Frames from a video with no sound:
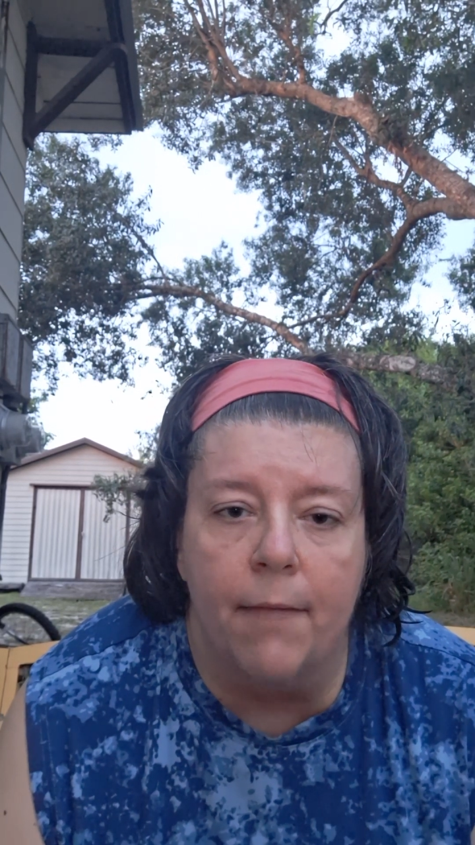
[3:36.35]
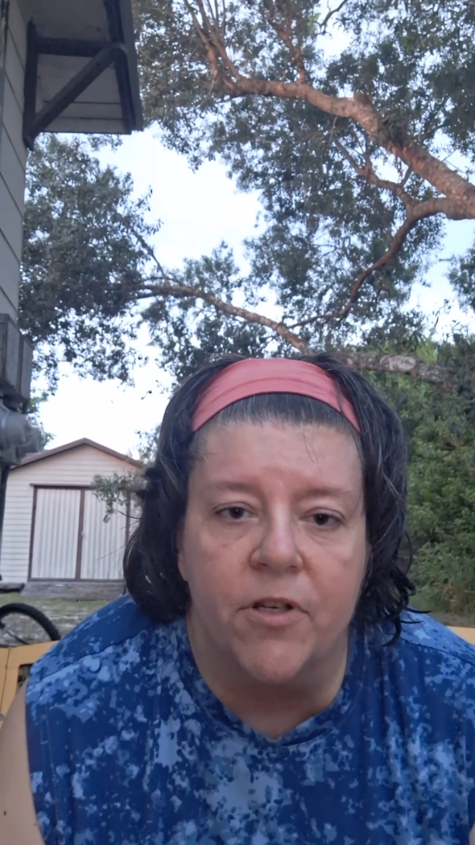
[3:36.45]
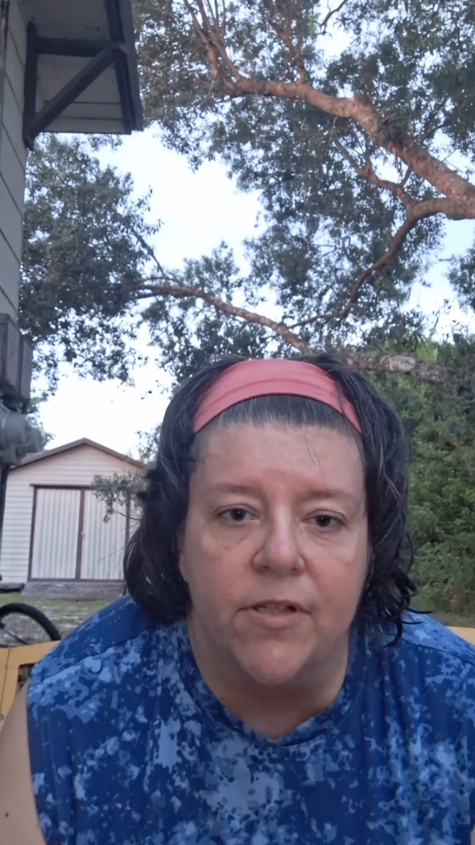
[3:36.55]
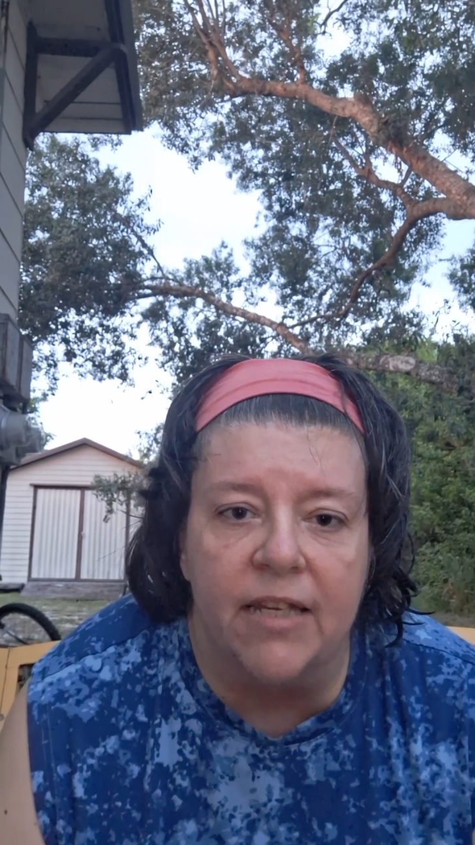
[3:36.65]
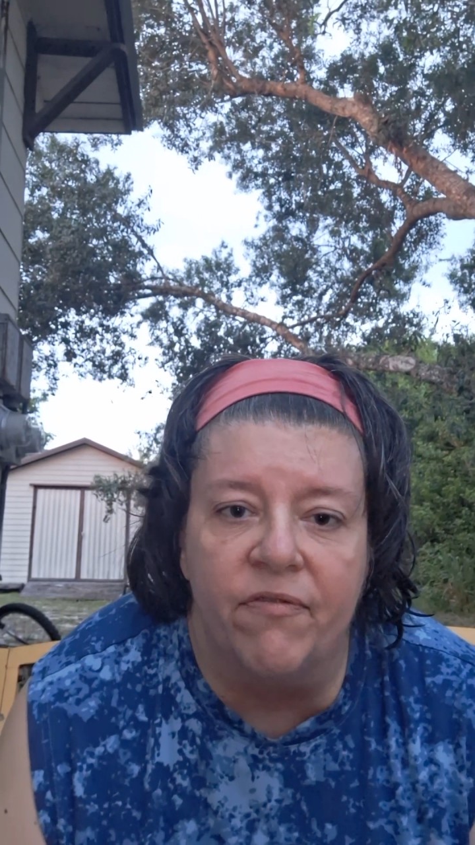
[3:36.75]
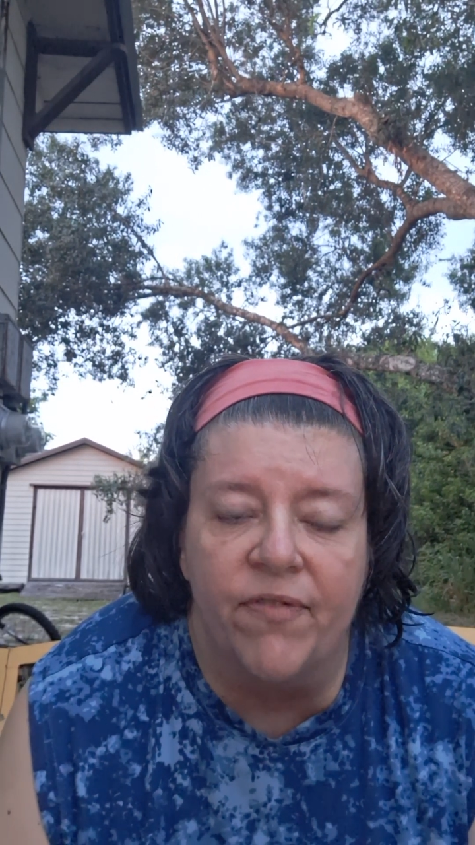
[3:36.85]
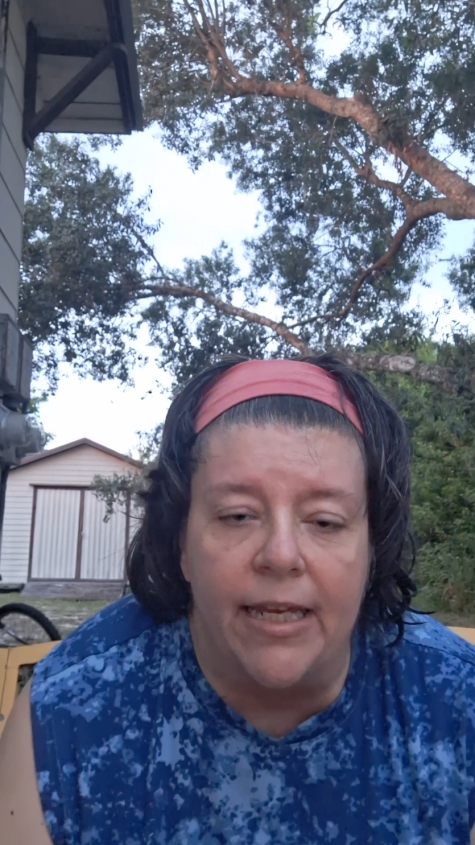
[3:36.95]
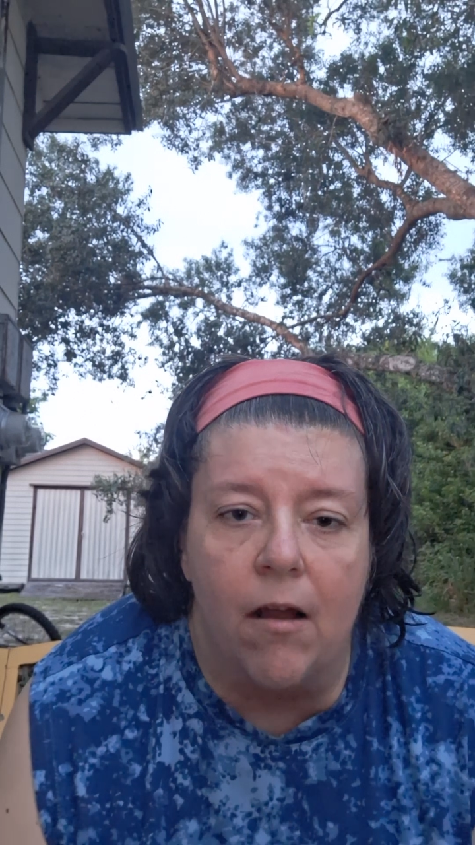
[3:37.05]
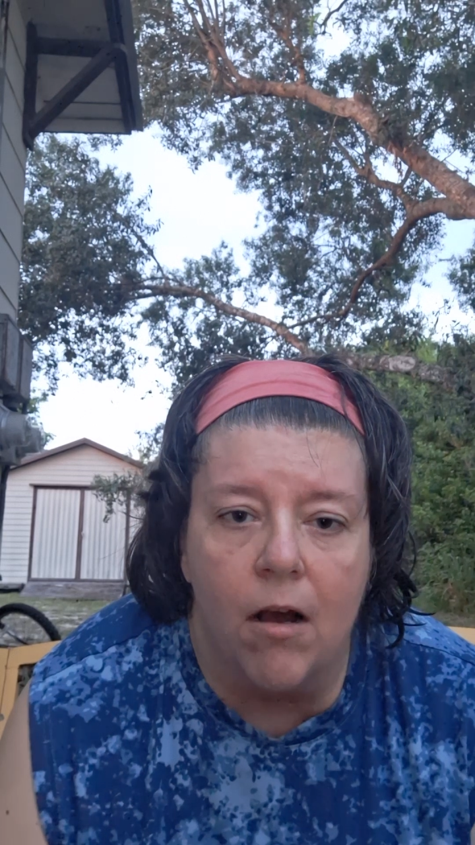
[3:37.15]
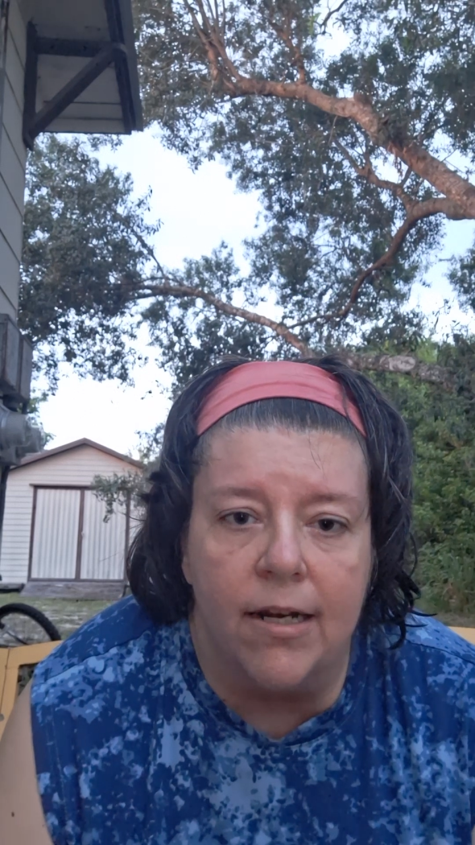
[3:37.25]
I'm using
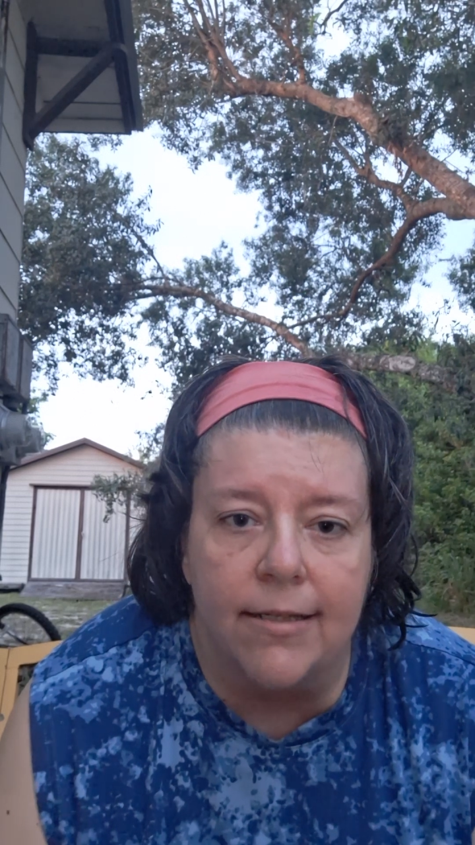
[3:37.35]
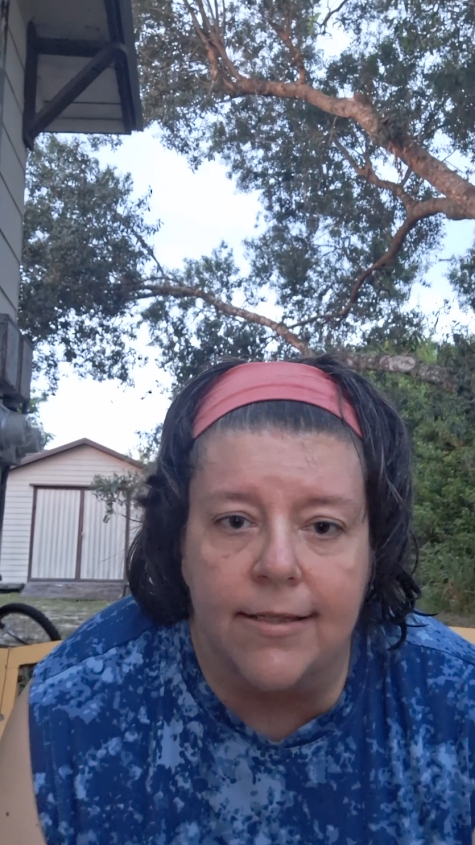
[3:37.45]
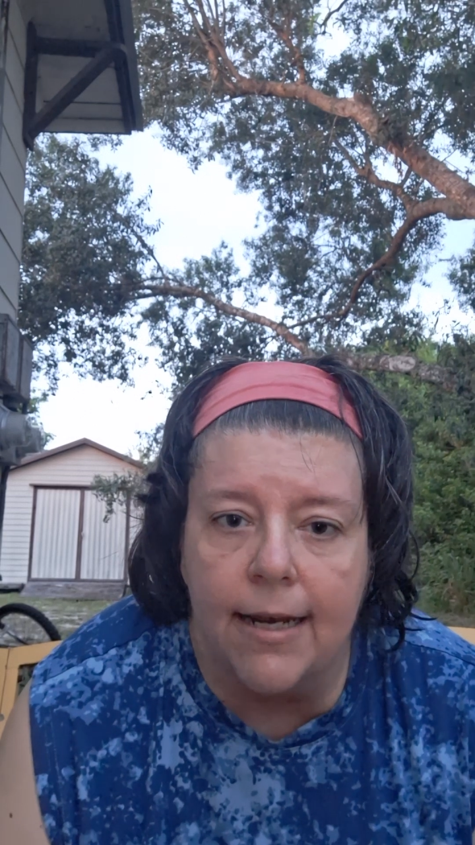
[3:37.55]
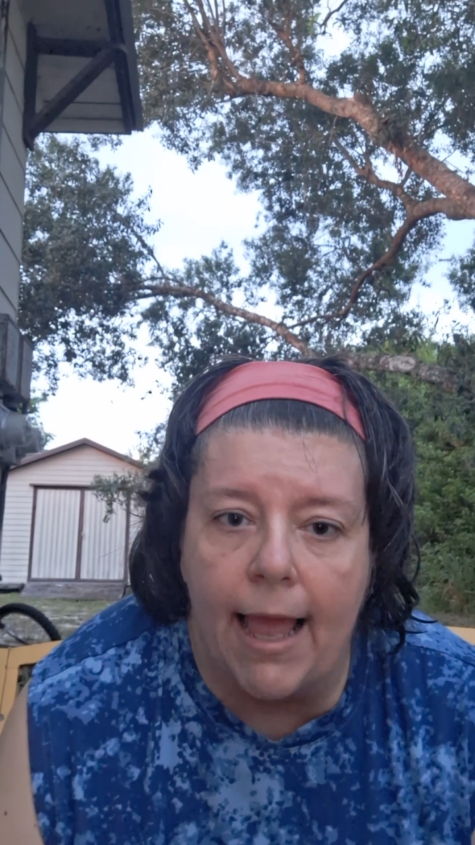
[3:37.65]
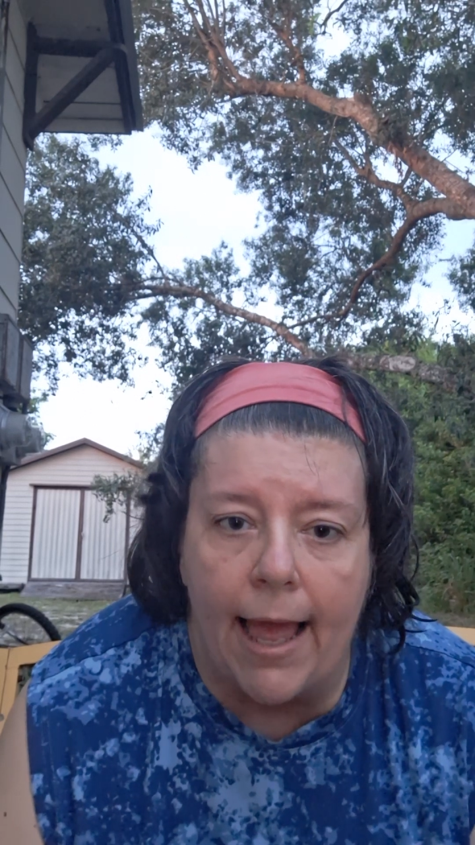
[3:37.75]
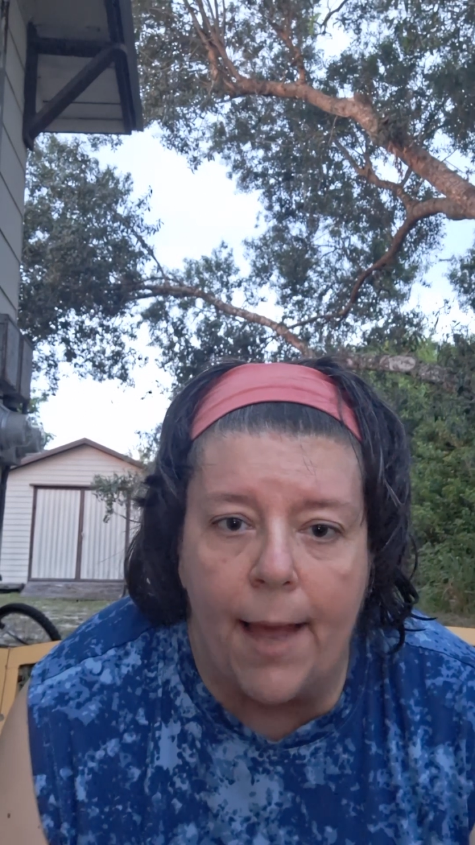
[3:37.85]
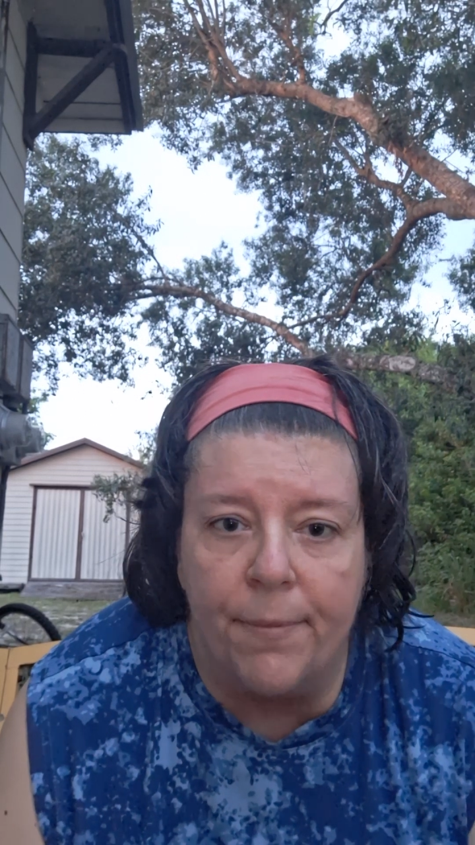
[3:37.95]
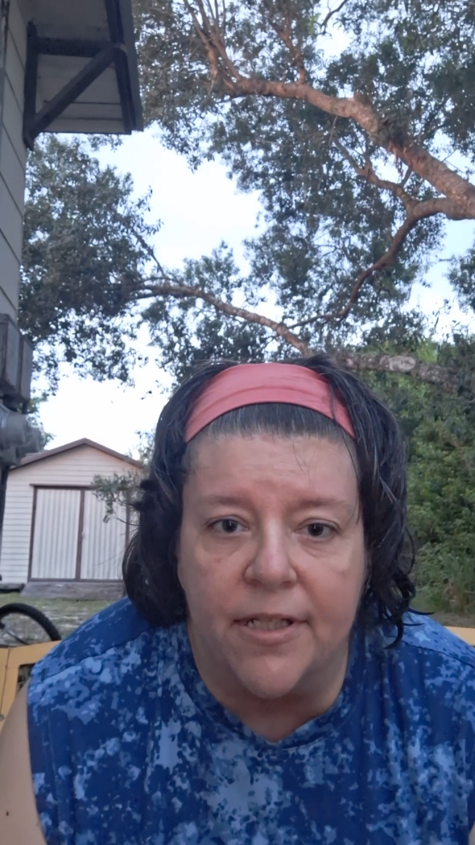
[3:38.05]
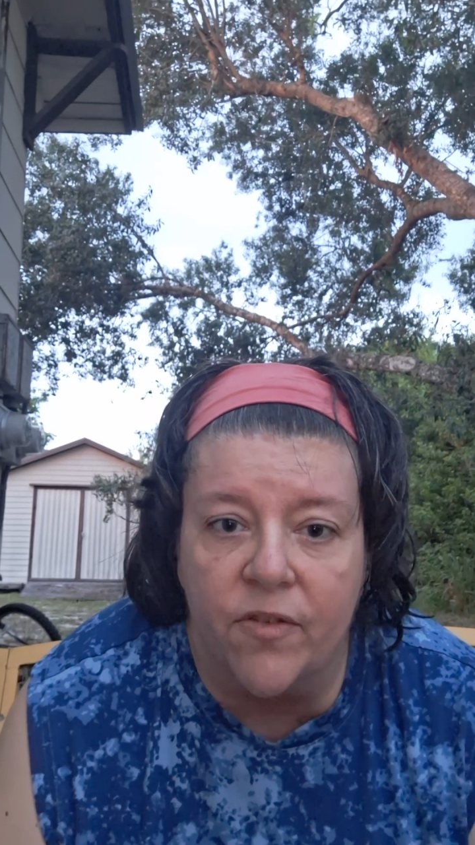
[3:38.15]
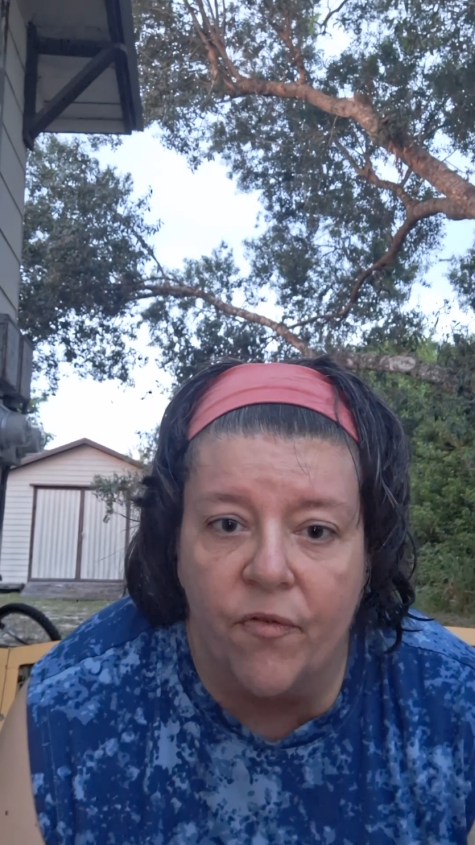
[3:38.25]
FitOn. It's an app.
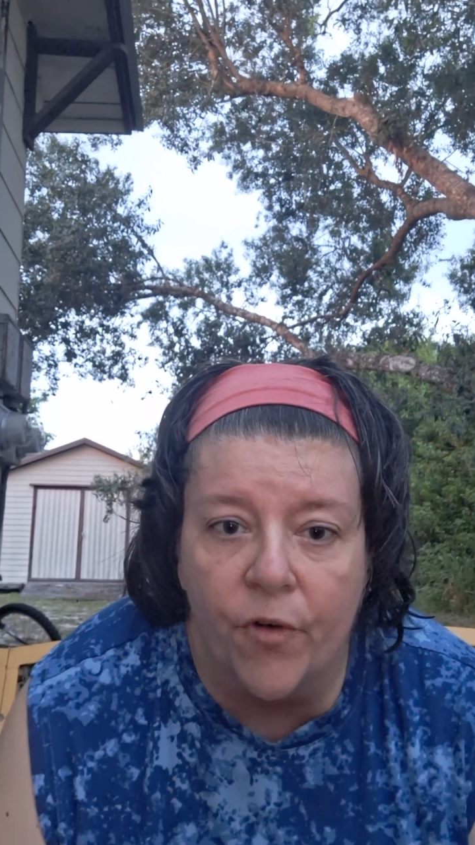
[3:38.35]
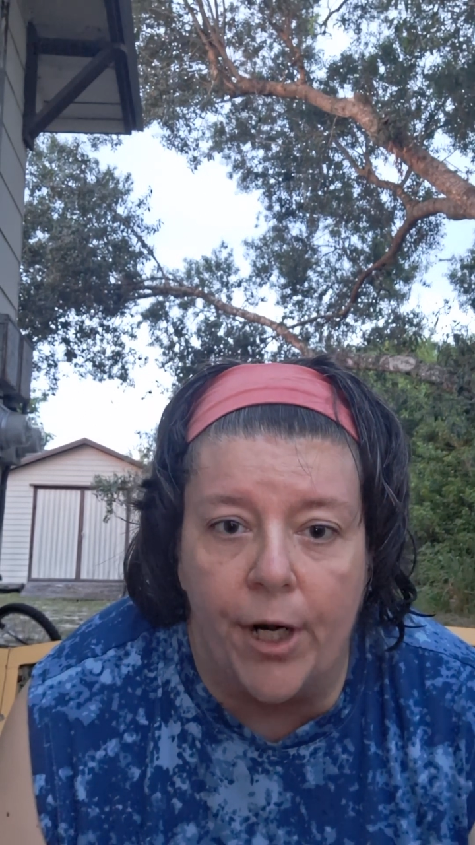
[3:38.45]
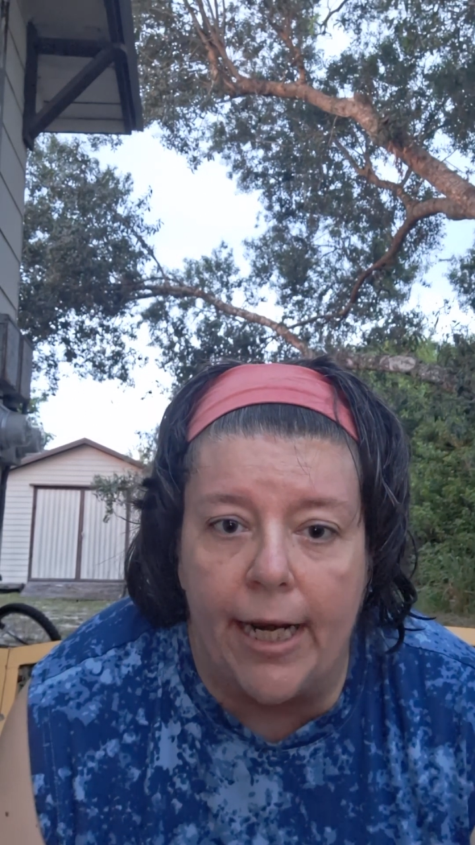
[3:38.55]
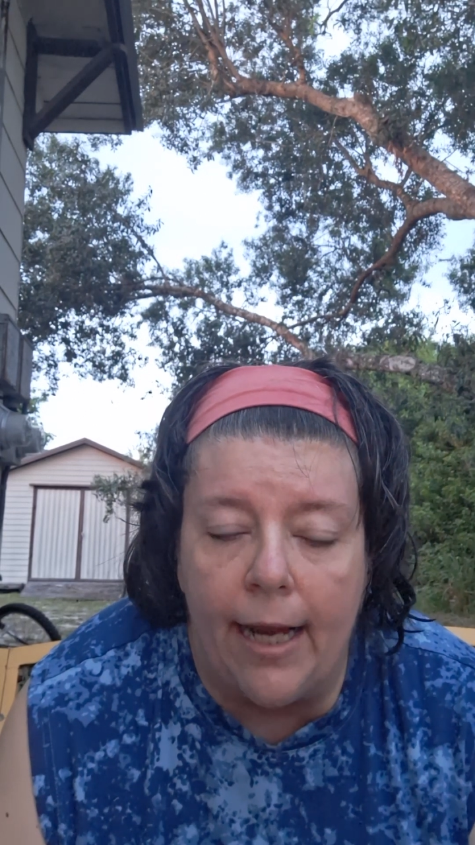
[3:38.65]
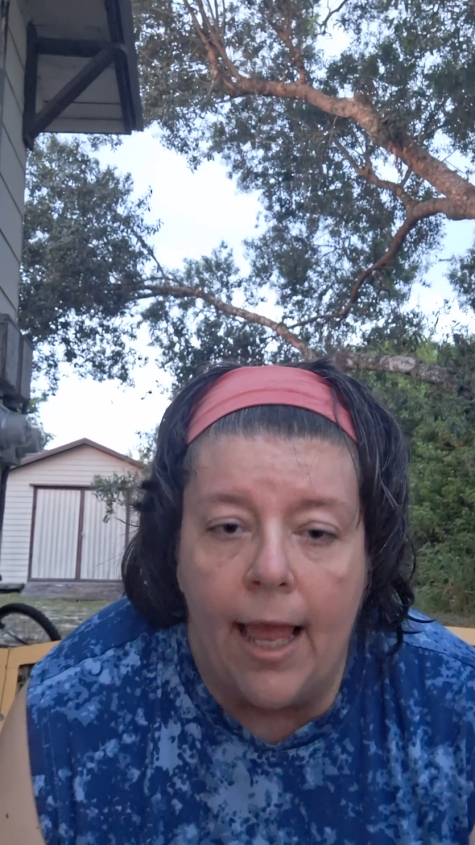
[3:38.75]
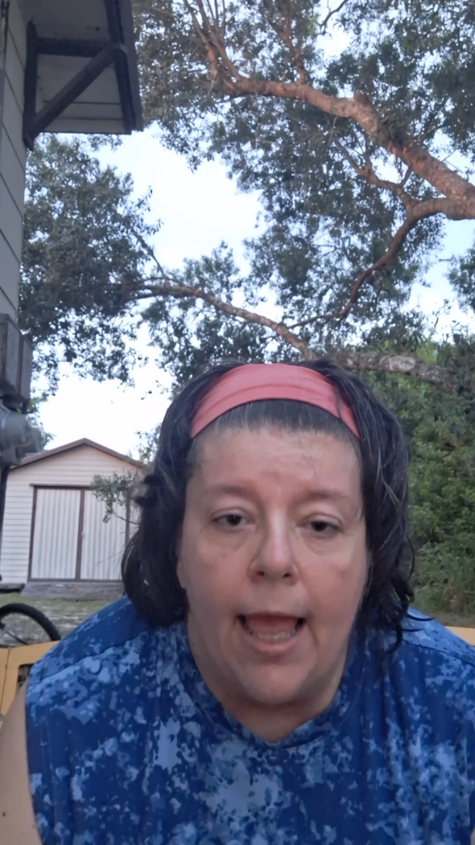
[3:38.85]
It's free.